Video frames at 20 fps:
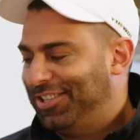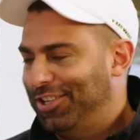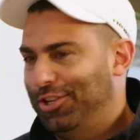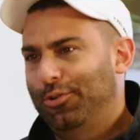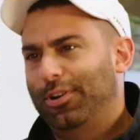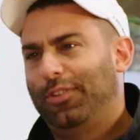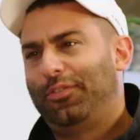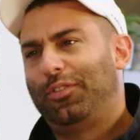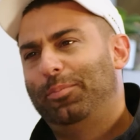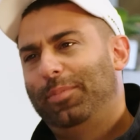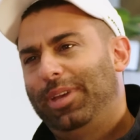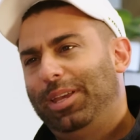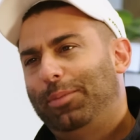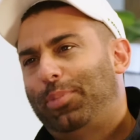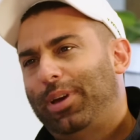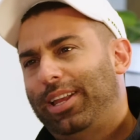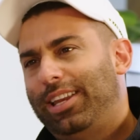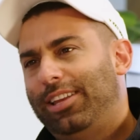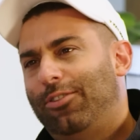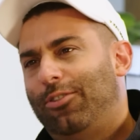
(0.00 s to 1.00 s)
did you ever meet
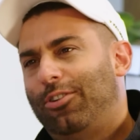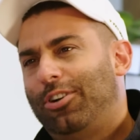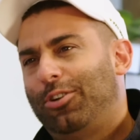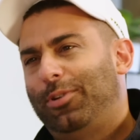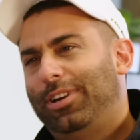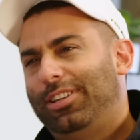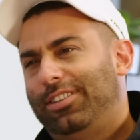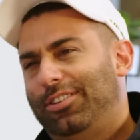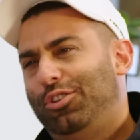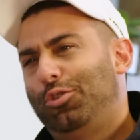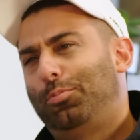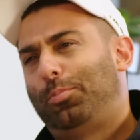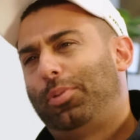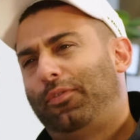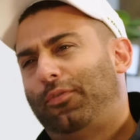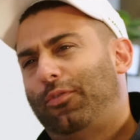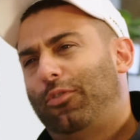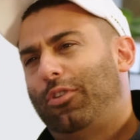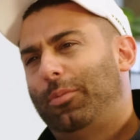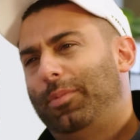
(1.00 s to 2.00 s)
Penny Hardaway? Did you
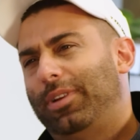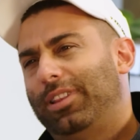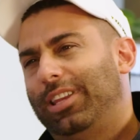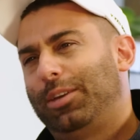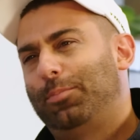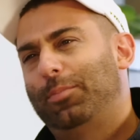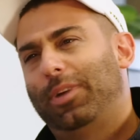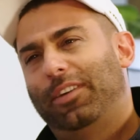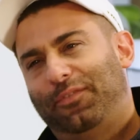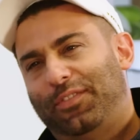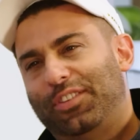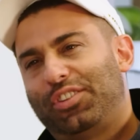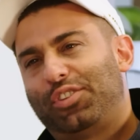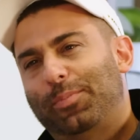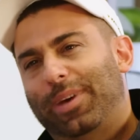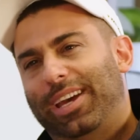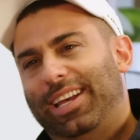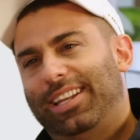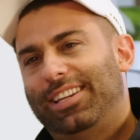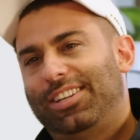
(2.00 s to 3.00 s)
perform at like Memphis
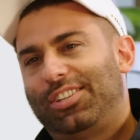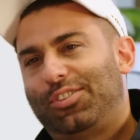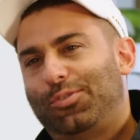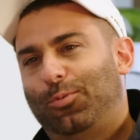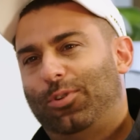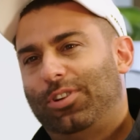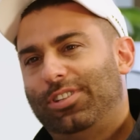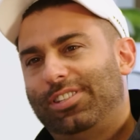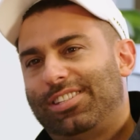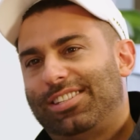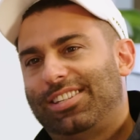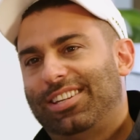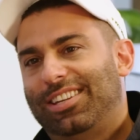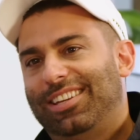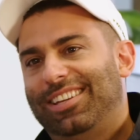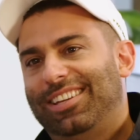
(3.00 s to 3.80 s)
Madness once?